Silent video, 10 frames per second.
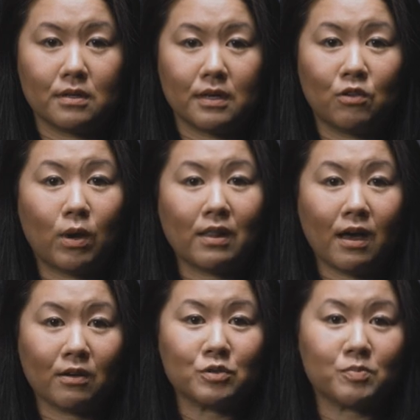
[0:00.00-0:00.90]
and while
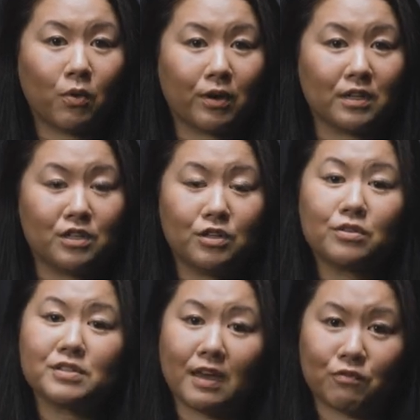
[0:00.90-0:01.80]
I was born
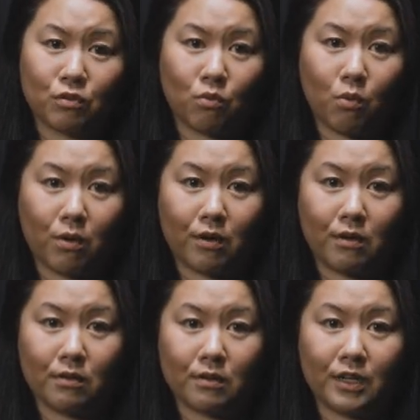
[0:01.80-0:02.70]
years after the war
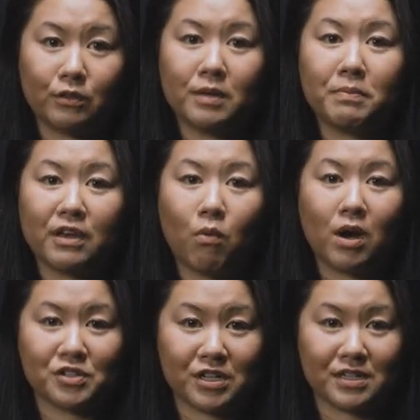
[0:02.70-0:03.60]
in Olympia,
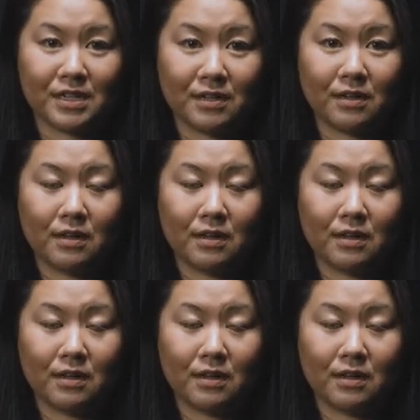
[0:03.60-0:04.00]
Washington,